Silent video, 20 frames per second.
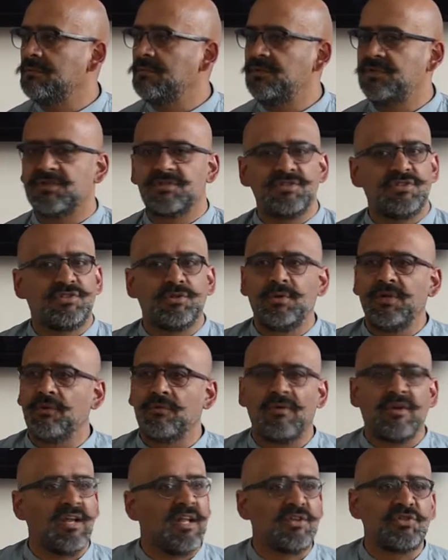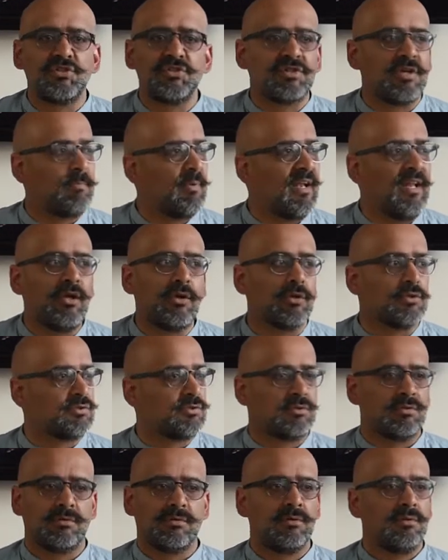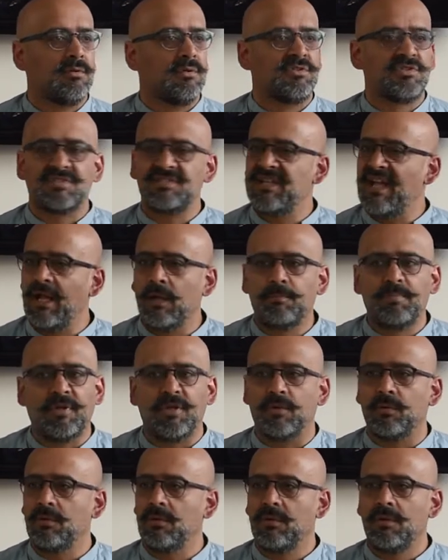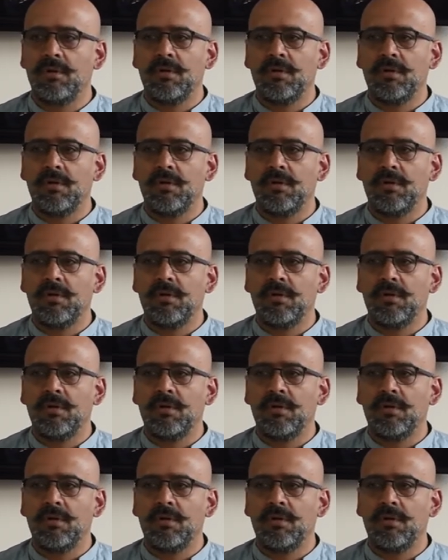It doesn't do your relationship any good. It doesn't help you.